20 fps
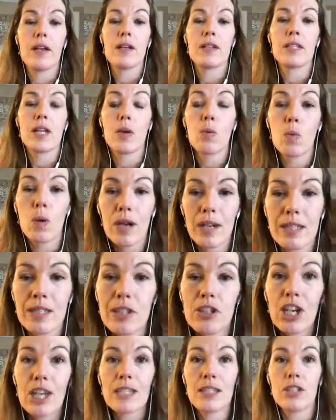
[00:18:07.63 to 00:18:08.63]
So what I
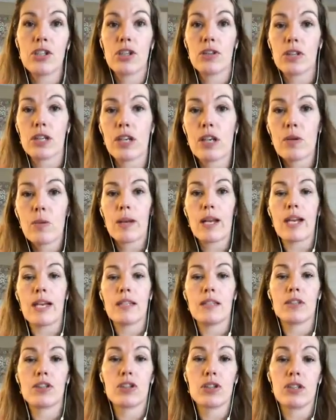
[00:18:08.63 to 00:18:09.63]
suggest you do
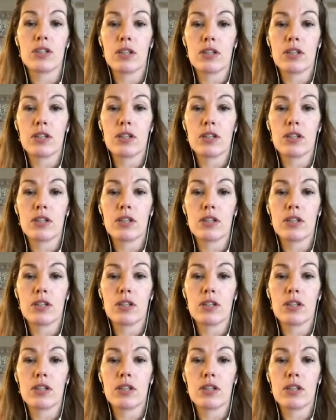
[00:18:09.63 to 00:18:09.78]
is just